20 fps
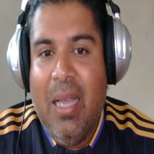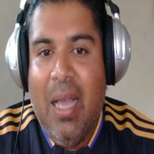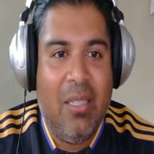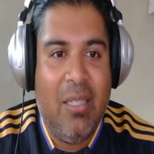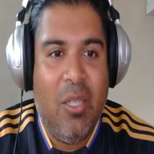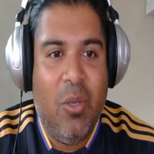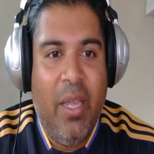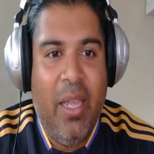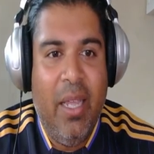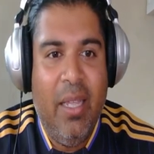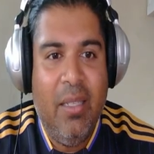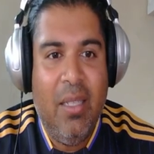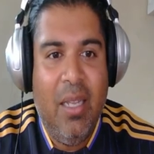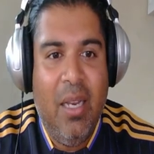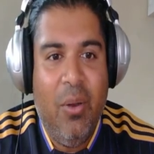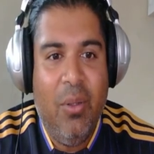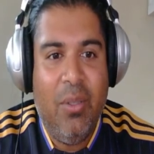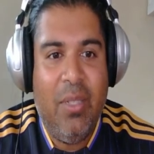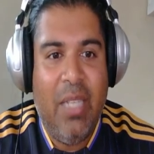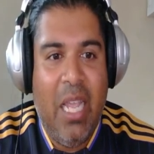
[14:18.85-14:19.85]
So here's a
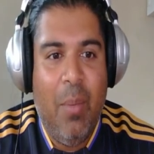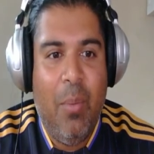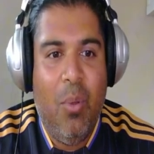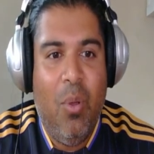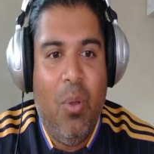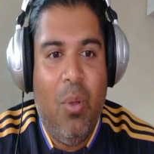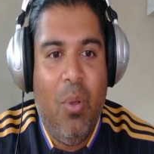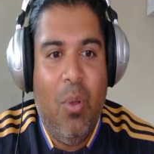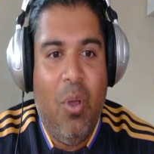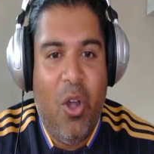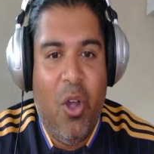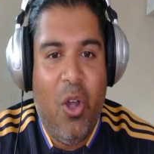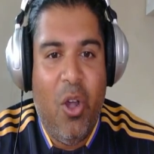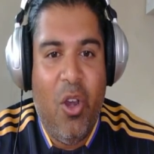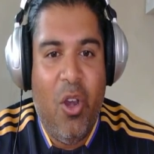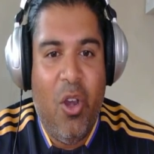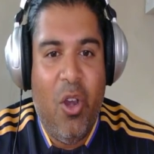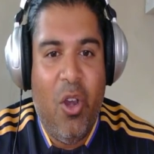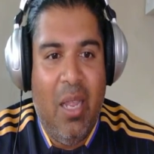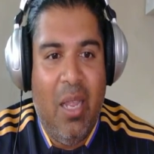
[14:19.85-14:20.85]
little table on
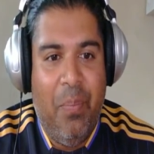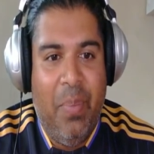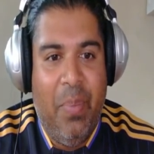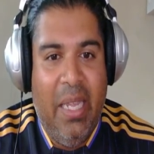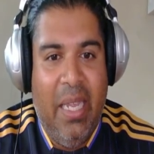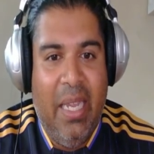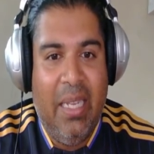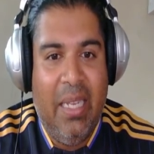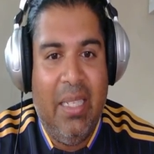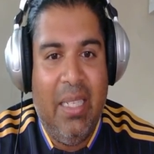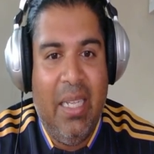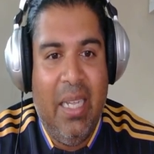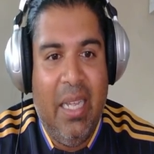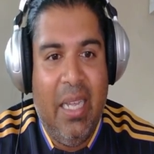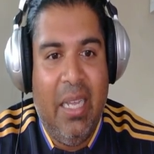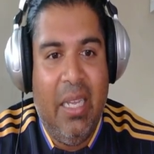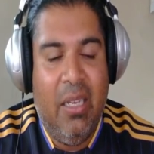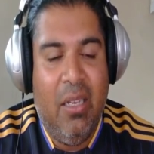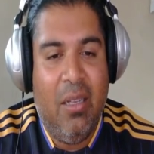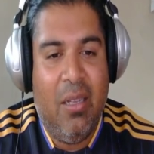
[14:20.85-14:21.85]
the B
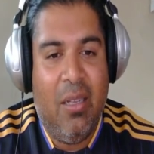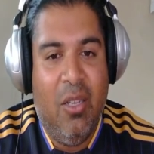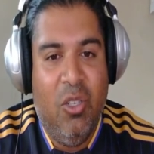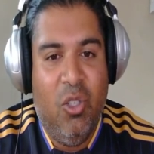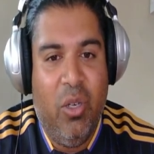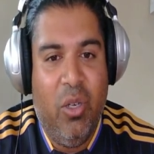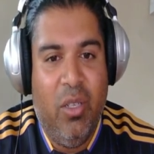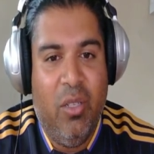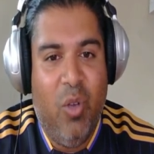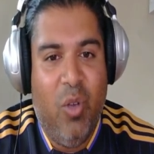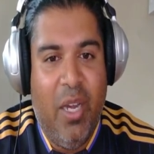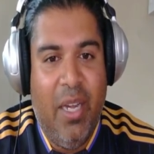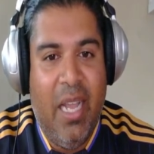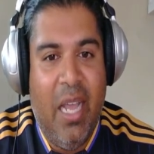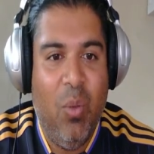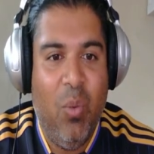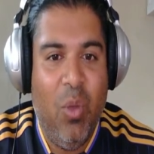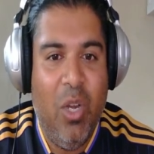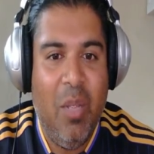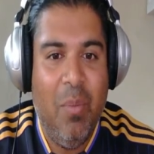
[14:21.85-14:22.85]
tier constructors right
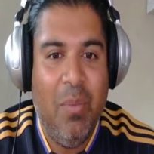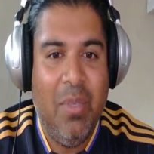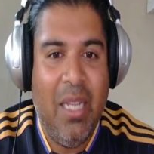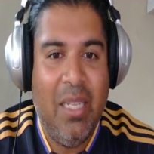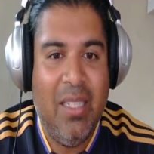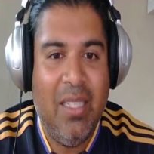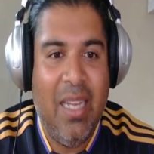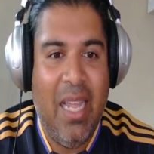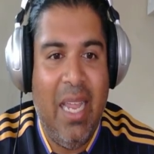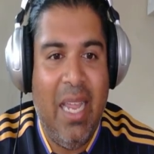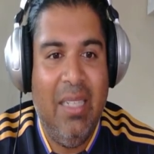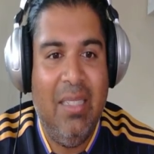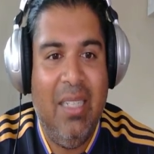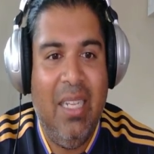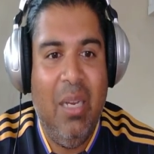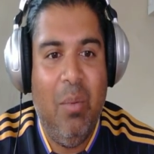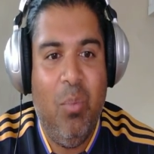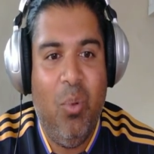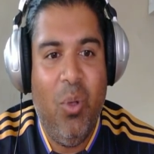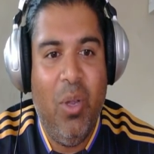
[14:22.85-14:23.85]
now. Williams has an
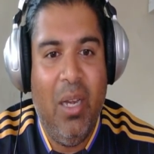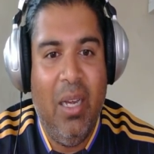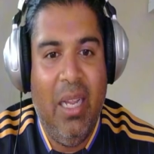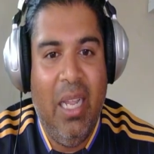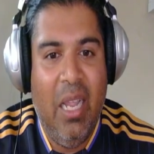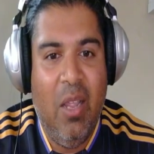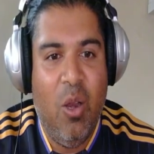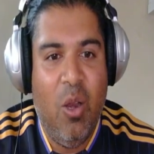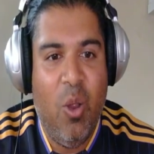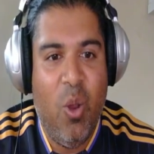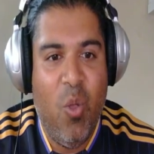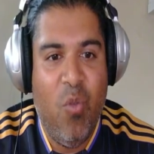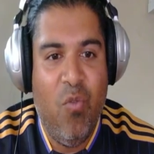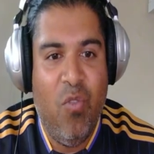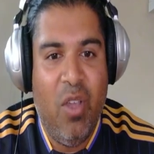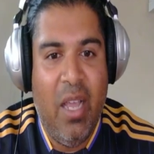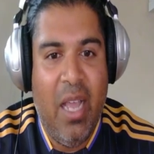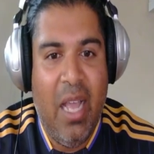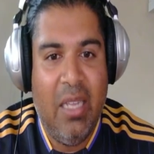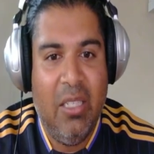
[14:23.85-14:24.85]
18-point lead
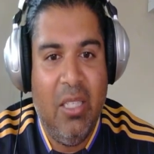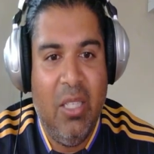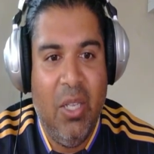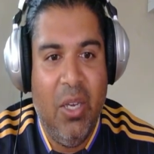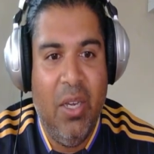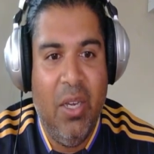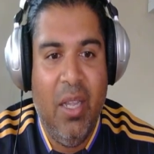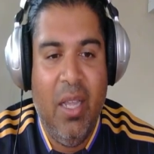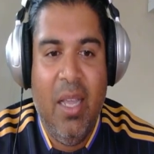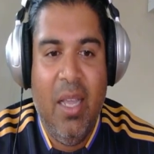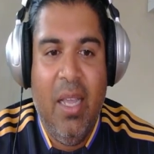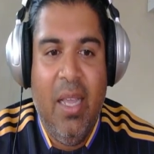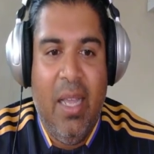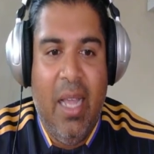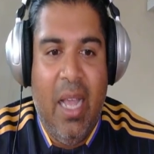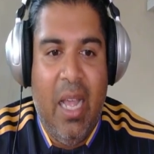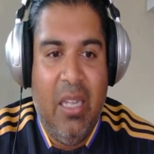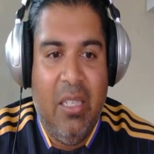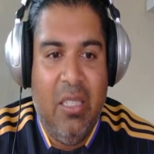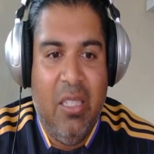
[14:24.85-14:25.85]
over Aston.
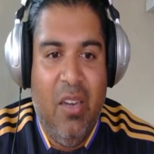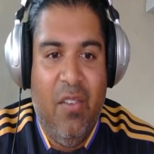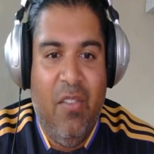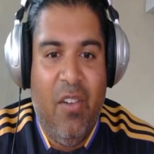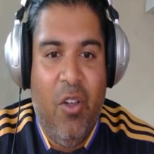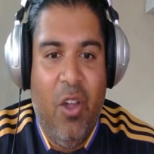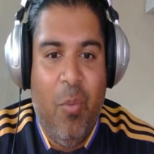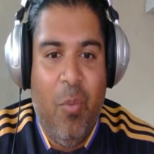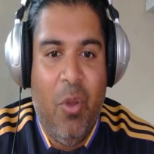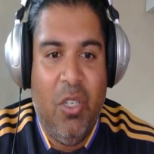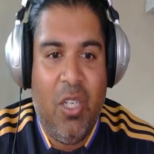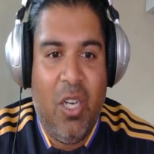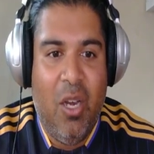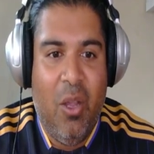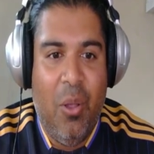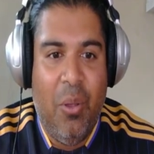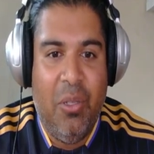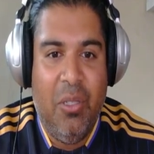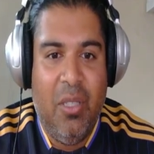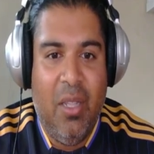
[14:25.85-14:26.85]
Aston very much
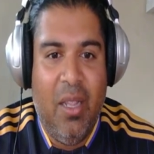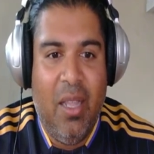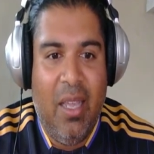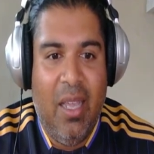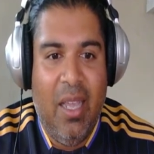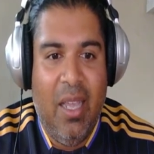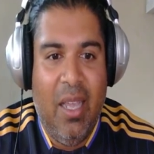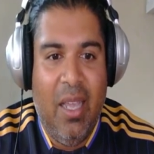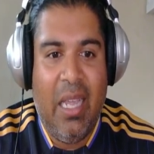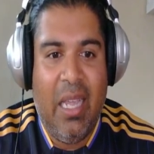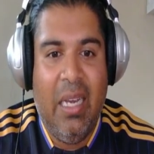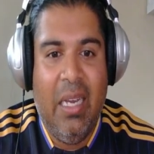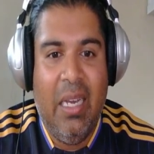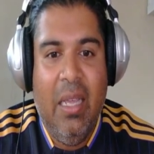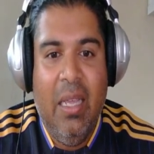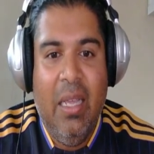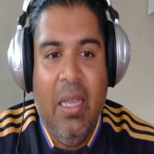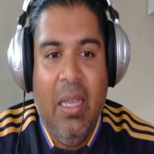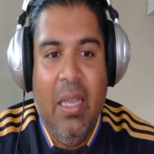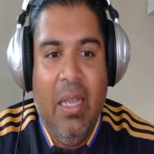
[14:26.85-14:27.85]
close to the kick, and
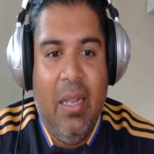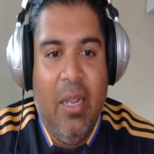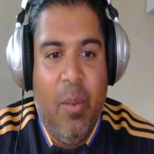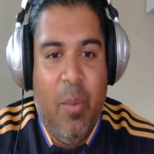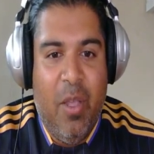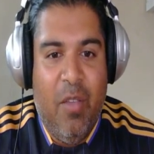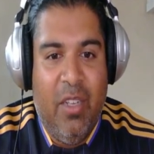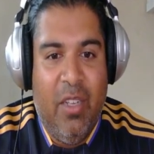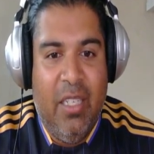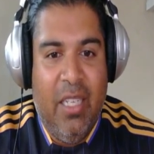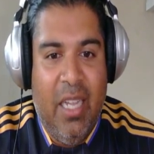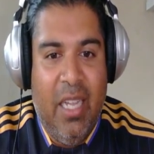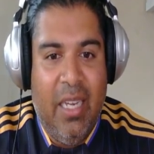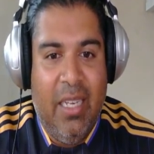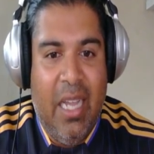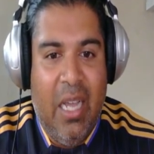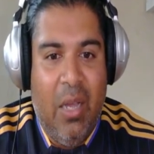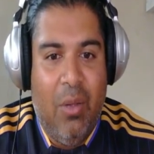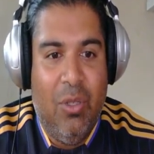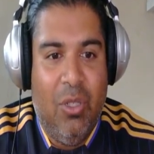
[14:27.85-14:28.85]
a little bit of a tear
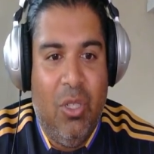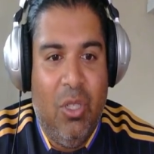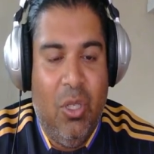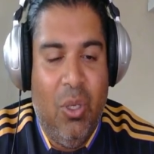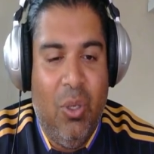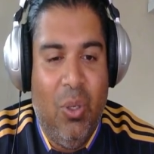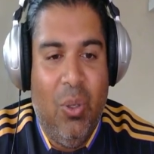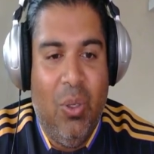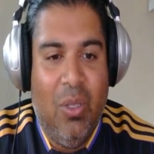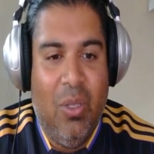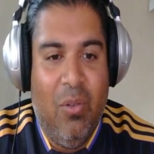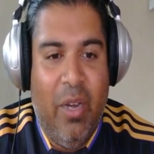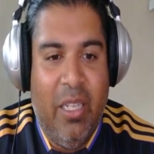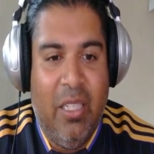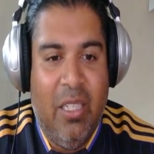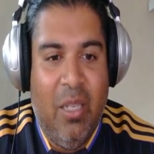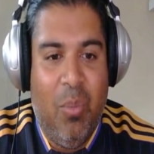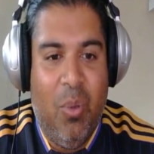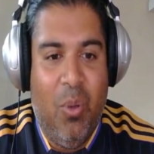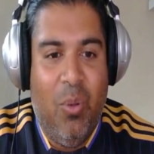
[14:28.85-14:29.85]
down to the
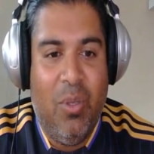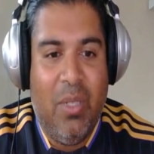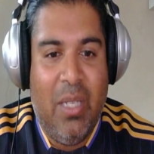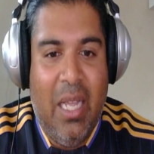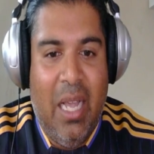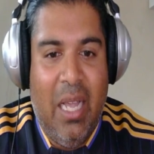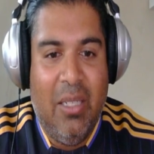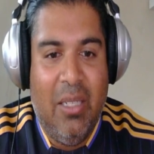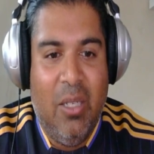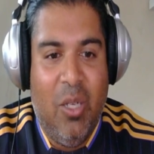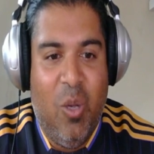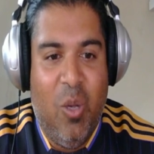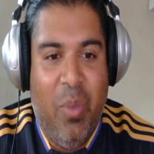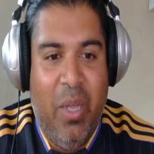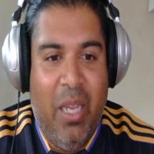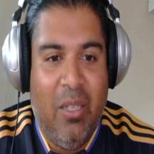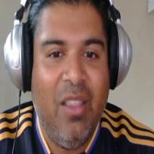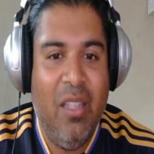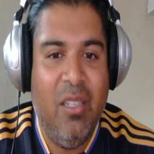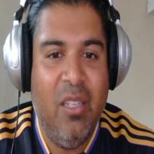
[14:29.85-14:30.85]
Racing Bulls has an
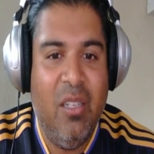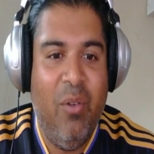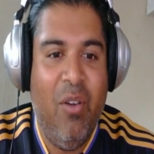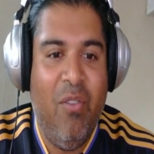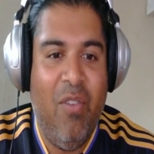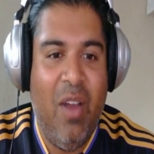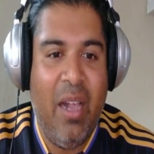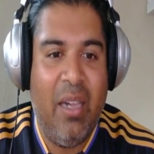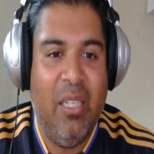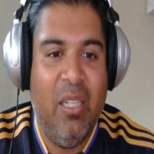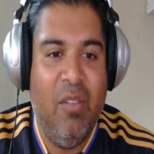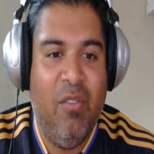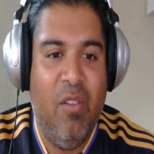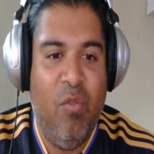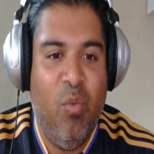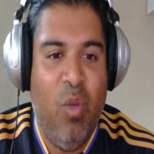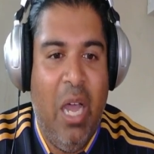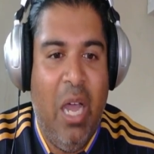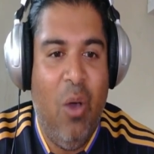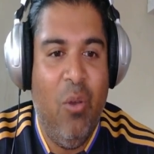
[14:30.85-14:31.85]
Alpine. This is reflective
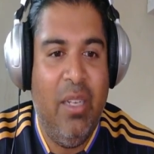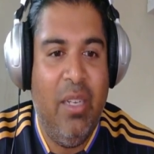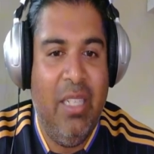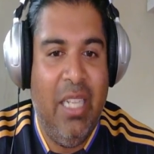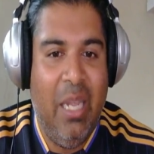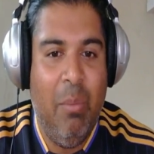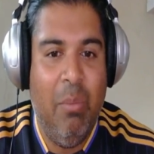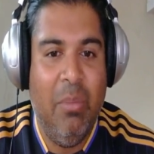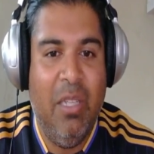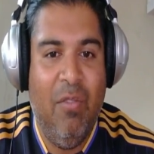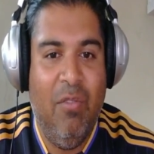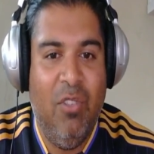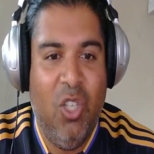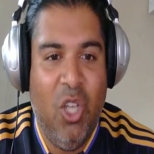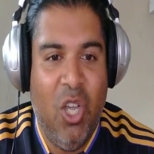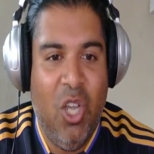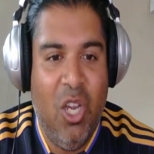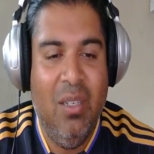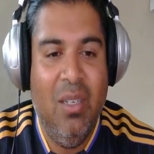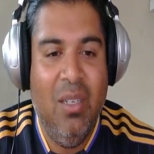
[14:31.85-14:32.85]
of how the teams have
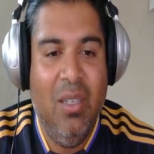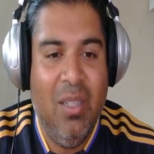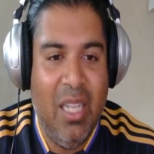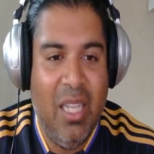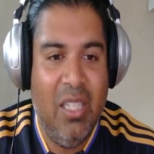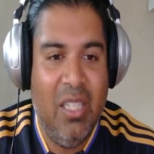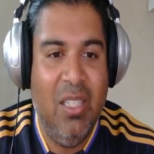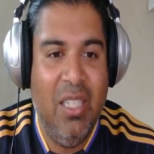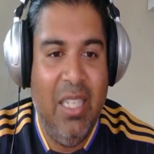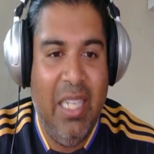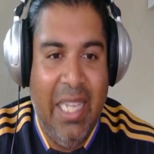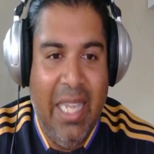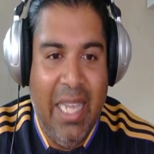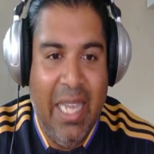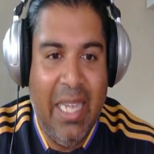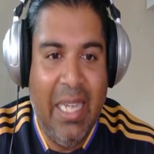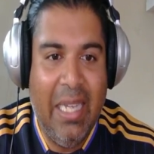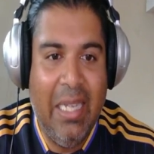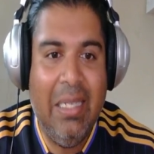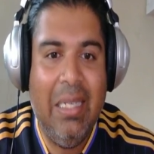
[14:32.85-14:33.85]
done this
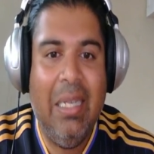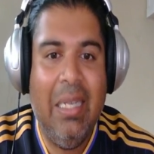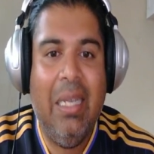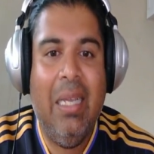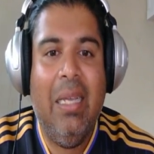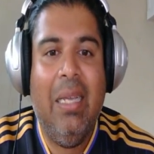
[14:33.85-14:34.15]
year.